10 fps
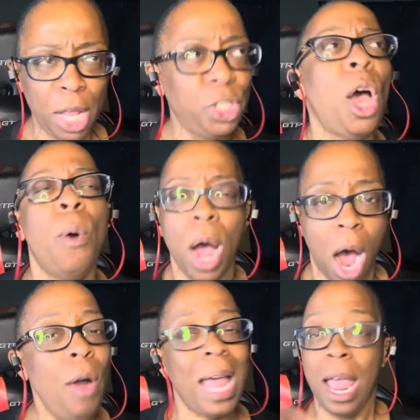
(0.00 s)
So,
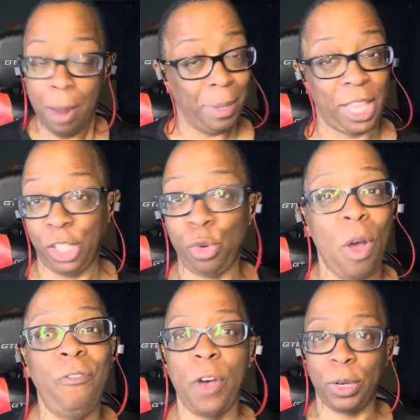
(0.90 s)
okay, but these are
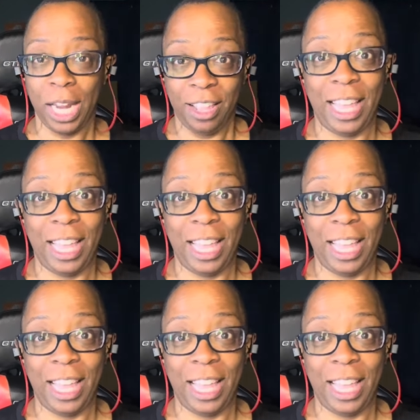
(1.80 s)
grown folks.